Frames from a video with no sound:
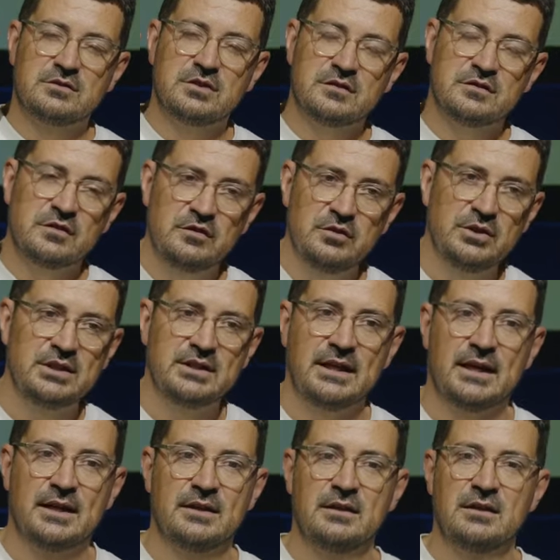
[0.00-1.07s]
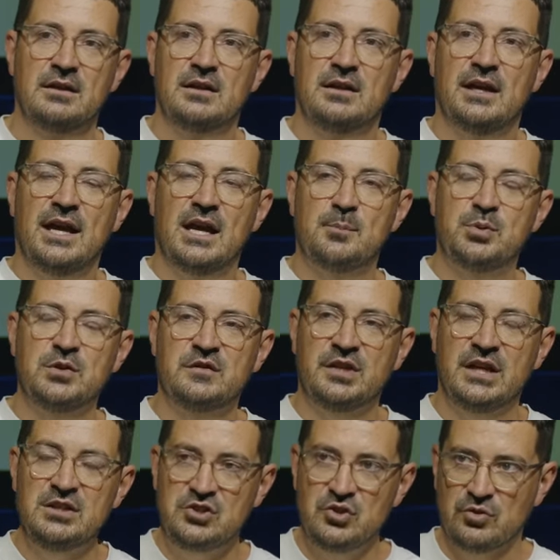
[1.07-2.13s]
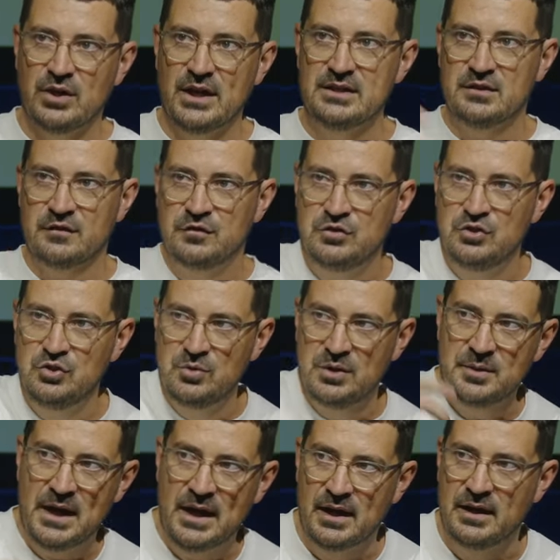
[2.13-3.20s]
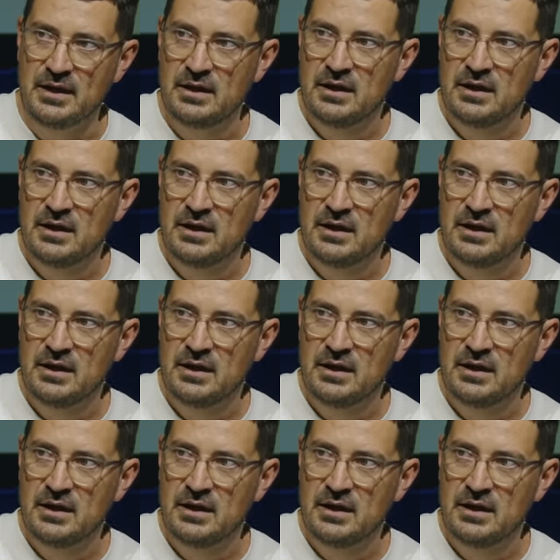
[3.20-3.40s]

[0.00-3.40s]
Just look at that. Our potential greatness, you and I,